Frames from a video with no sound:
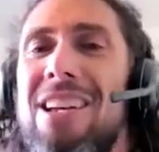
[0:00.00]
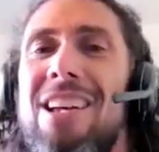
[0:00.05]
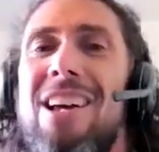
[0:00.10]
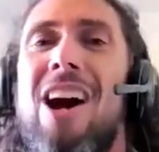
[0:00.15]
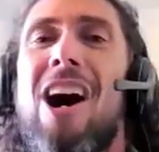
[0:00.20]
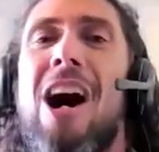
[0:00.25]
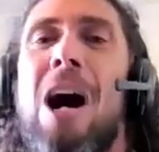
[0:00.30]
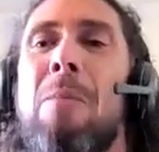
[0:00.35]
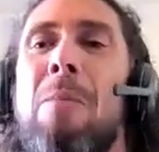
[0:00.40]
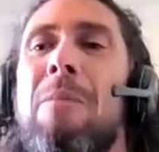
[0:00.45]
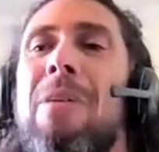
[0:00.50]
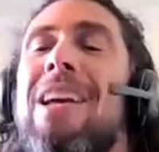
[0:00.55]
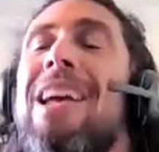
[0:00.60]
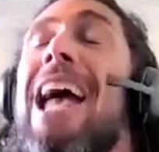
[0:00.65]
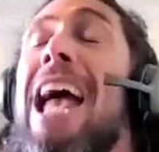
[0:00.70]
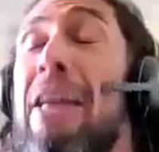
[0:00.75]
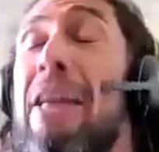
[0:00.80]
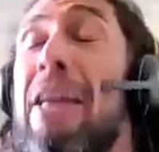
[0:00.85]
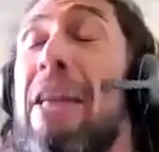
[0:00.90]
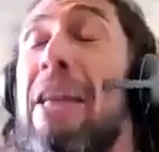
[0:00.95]
Um,
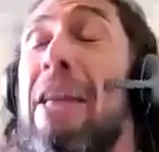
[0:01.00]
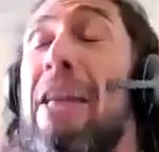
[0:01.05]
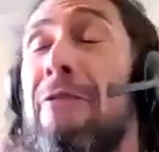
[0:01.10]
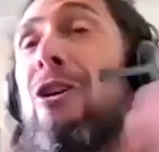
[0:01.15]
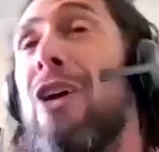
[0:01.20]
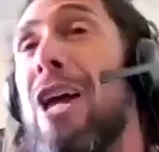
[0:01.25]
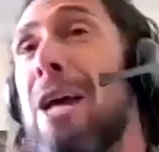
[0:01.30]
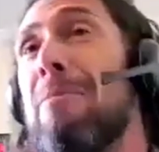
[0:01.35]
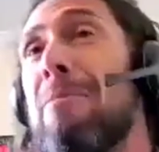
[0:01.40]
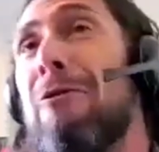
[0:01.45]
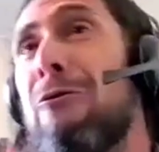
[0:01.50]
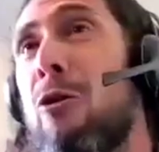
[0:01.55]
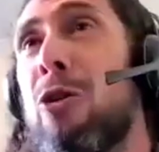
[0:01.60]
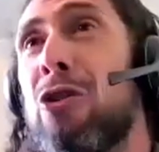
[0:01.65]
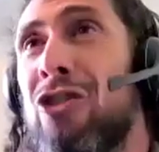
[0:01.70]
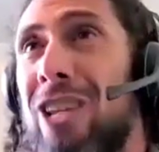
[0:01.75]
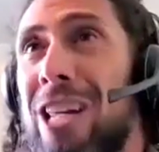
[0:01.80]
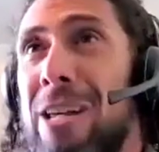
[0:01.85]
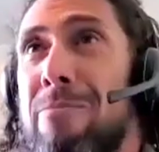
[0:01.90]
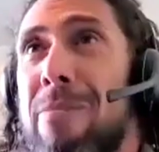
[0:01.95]
and for him,
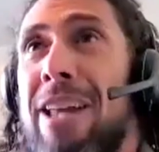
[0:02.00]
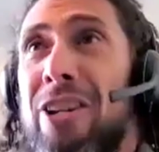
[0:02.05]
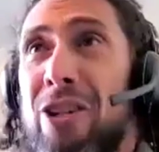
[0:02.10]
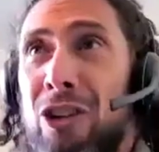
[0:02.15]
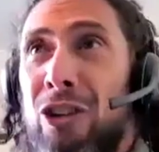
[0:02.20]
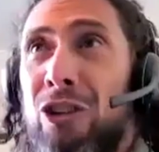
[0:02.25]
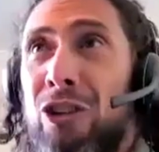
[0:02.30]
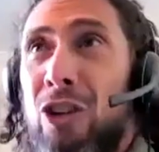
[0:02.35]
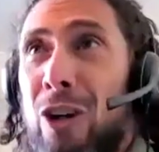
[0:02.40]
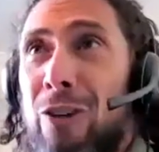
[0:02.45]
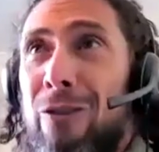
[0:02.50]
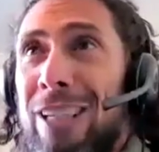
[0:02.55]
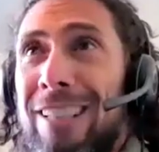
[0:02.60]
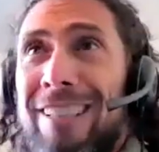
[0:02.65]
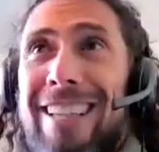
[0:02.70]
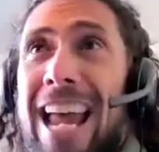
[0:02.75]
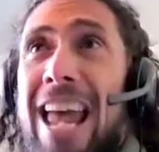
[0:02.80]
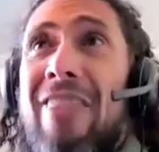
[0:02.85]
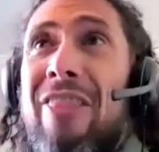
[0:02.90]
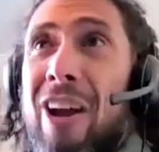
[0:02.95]
unfortunately, meant your servants
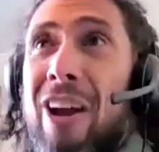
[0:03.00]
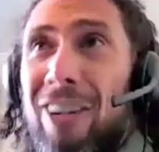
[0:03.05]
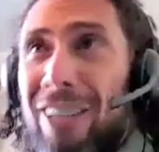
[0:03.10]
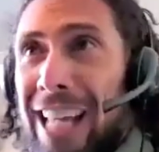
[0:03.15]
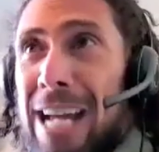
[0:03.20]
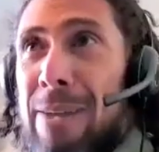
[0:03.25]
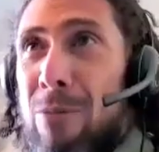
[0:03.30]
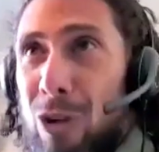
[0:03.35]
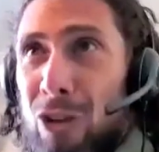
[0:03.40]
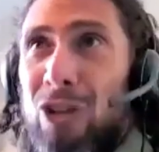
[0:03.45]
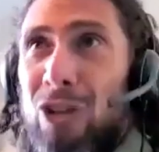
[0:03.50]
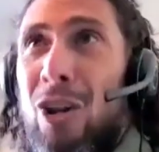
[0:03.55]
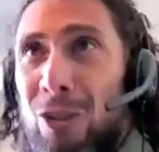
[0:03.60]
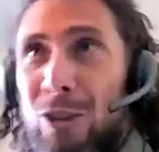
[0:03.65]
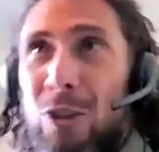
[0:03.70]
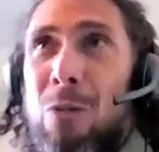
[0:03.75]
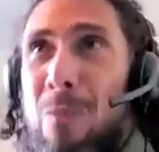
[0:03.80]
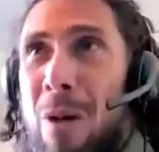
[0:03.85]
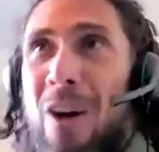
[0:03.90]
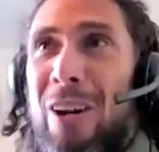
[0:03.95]
and their labor is also
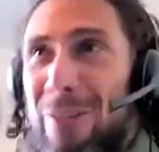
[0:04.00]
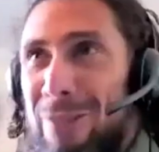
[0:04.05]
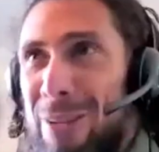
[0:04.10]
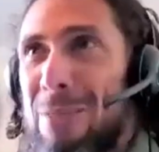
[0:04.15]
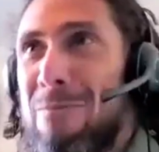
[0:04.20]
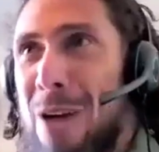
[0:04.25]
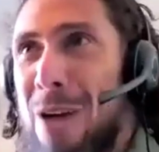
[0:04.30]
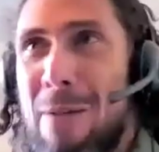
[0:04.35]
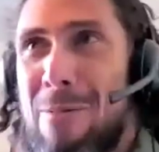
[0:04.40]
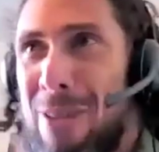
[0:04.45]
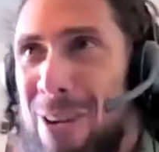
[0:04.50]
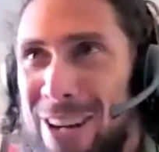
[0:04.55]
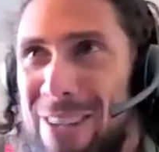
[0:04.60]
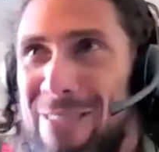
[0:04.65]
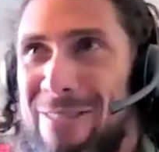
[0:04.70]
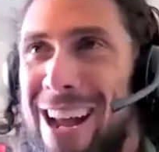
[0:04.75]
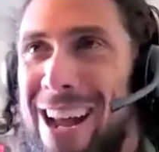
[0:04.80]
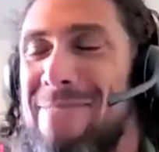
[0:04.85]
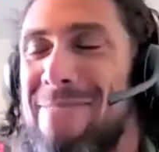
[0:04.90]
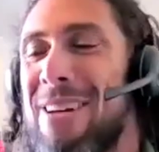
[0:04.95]
part of your property,
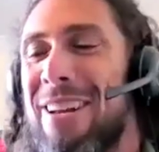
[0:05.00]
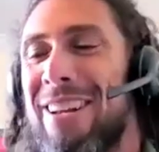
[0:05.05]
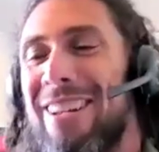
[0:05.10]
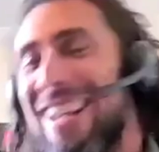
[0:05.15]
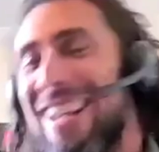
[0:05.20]
right? But mm-hmm.